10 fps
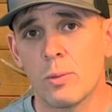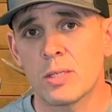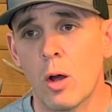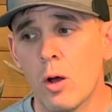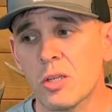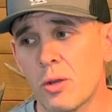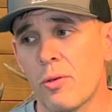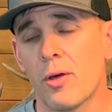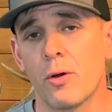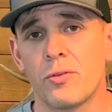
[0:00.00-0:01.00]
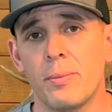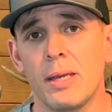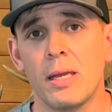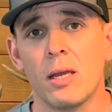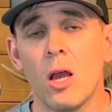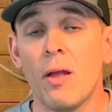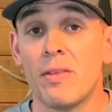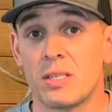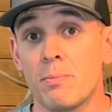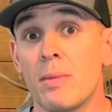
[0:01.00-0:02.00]
was also thought to be
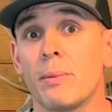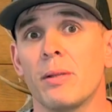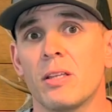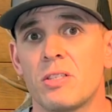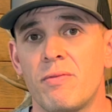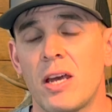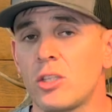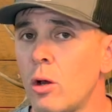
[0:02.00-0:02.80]
this minimalist vest.